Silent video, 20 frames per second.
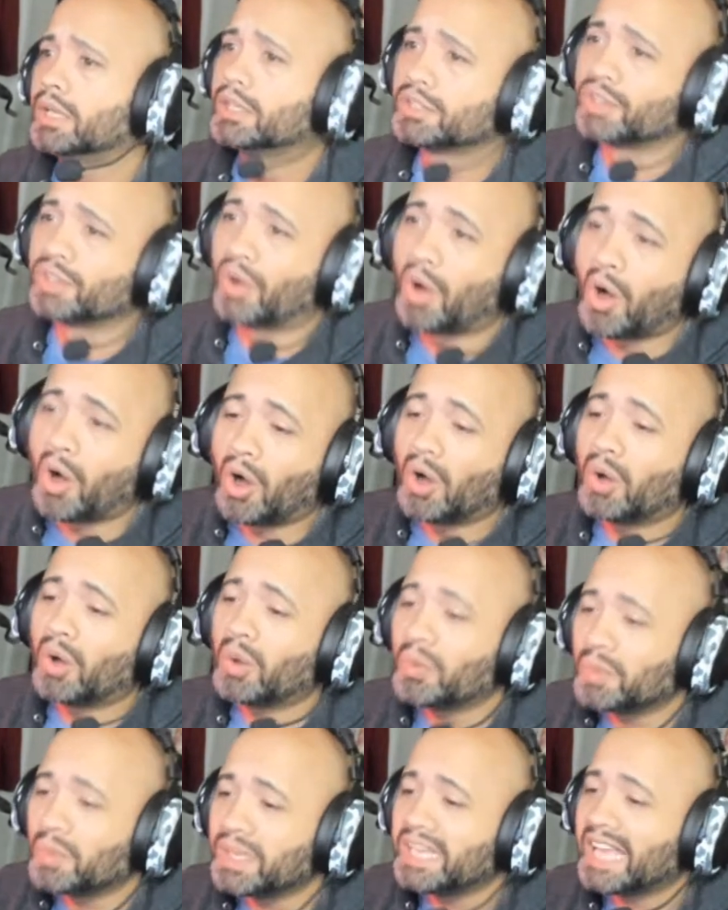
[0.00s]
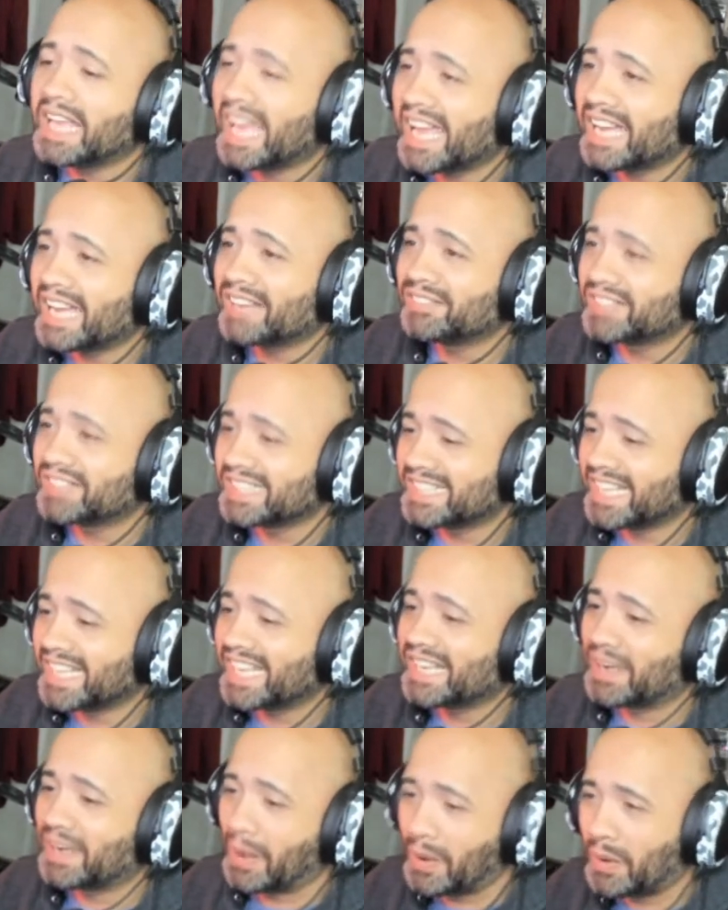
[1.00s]
So all we have today
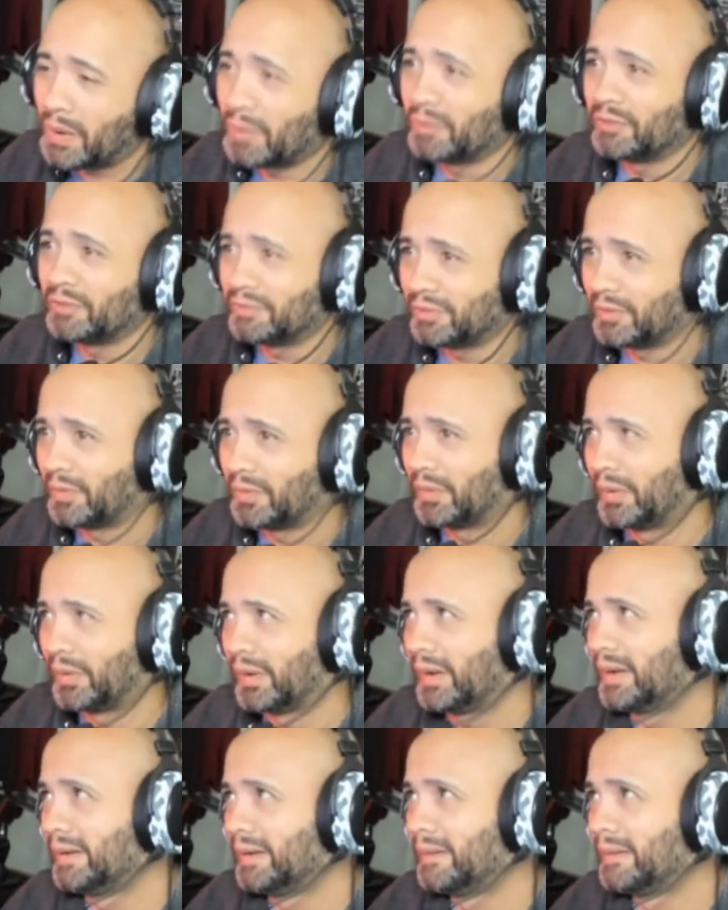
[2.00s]
to hope for